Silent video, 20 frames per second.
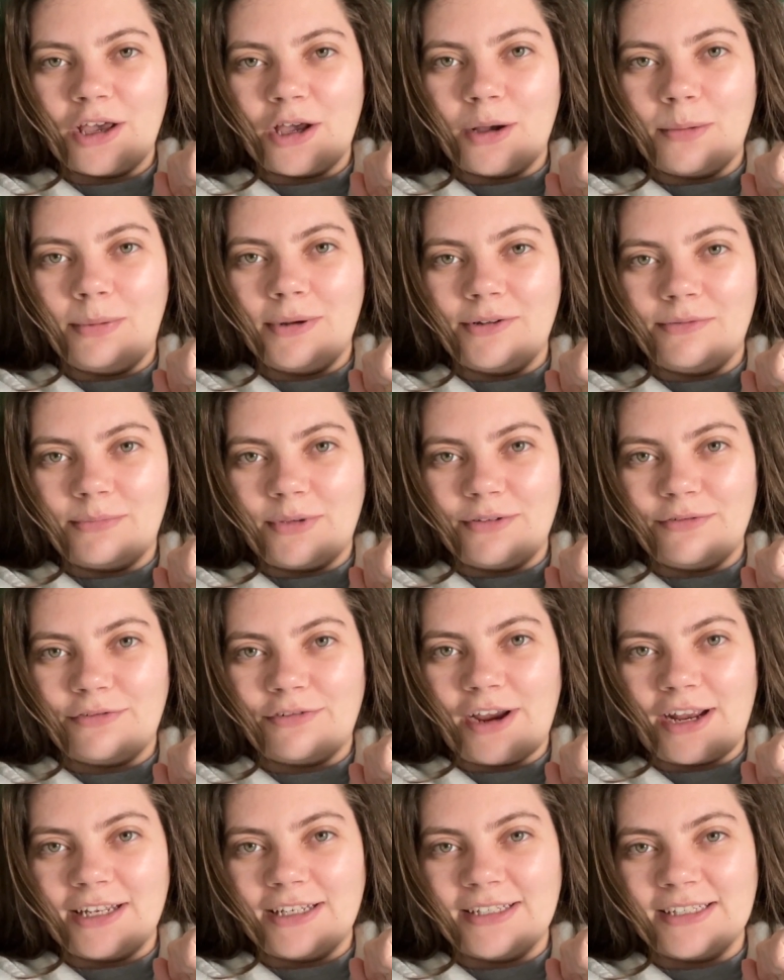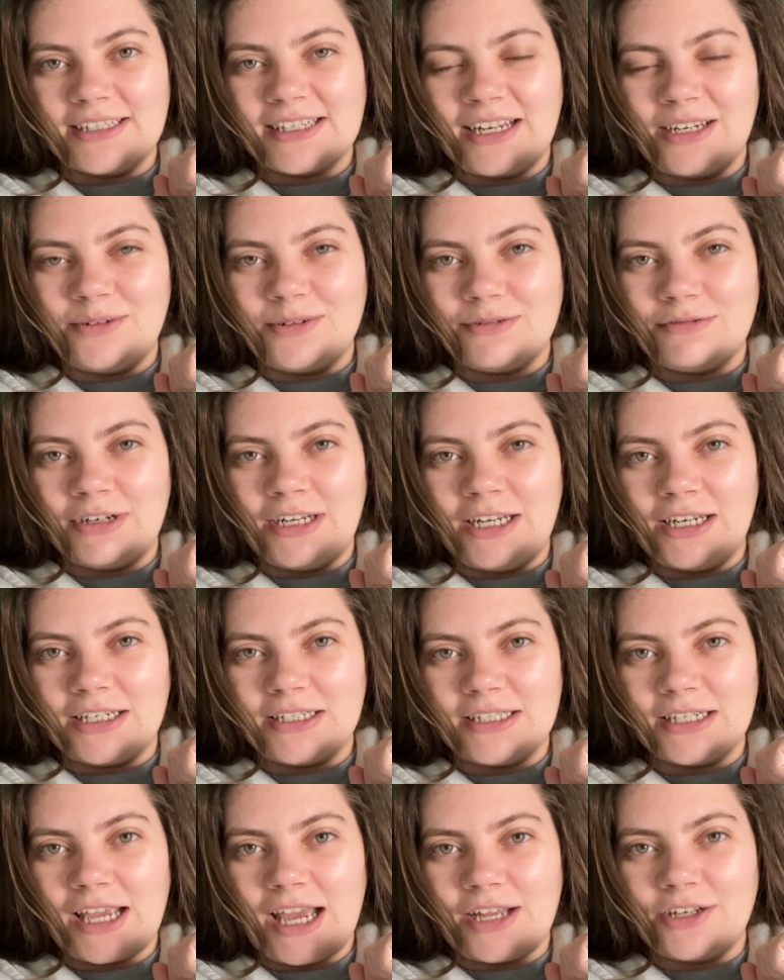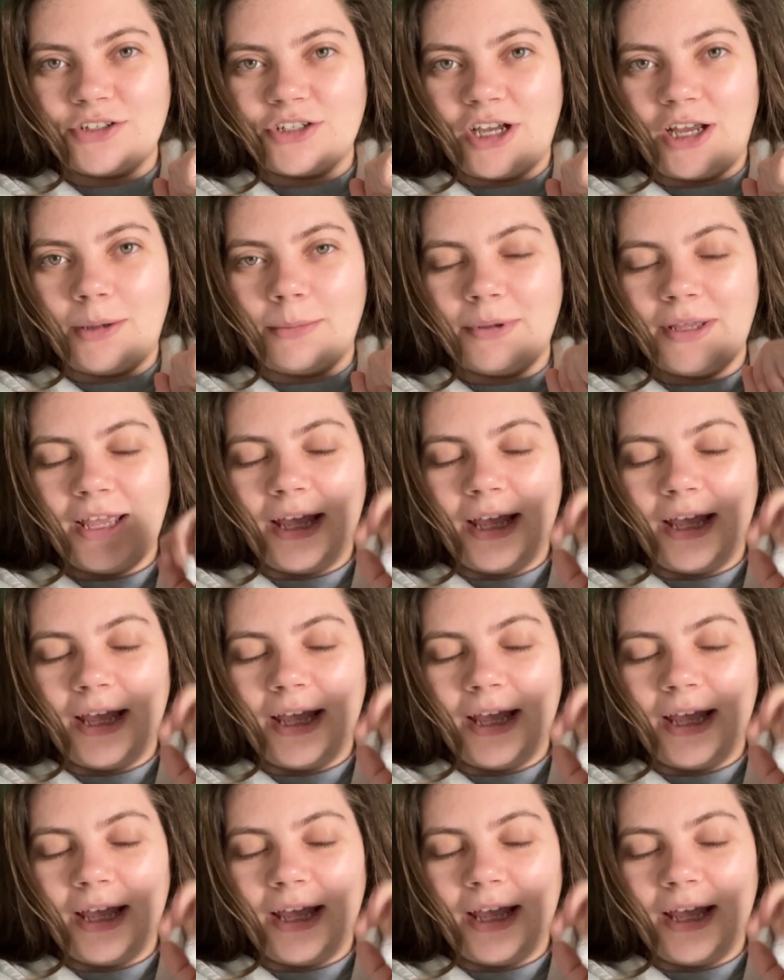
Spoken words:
a couple of my friends, and it was really nice to catch up.